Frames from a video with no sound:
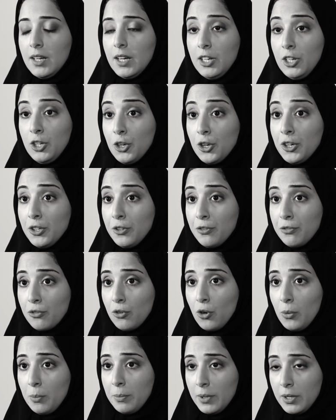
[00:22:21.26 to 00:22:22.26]
Learn
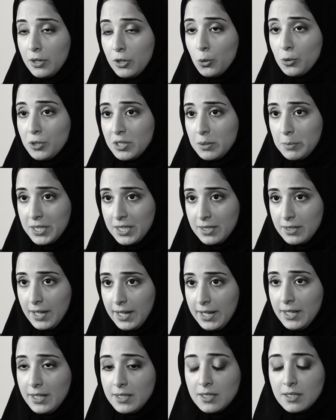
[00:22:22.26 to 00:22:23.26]
from those
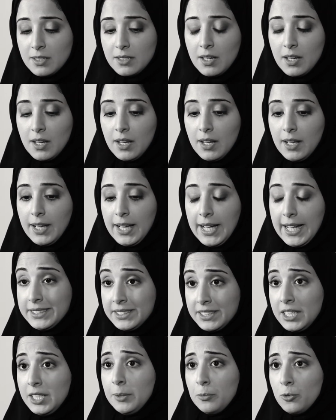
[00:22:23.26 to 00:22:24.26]
mistakes and
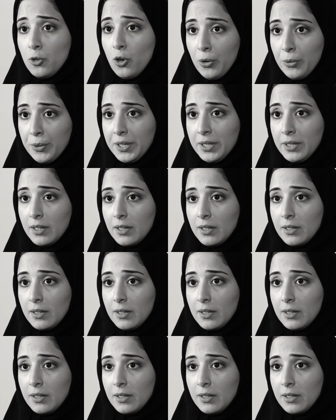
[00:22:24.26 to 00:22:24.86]
keep going.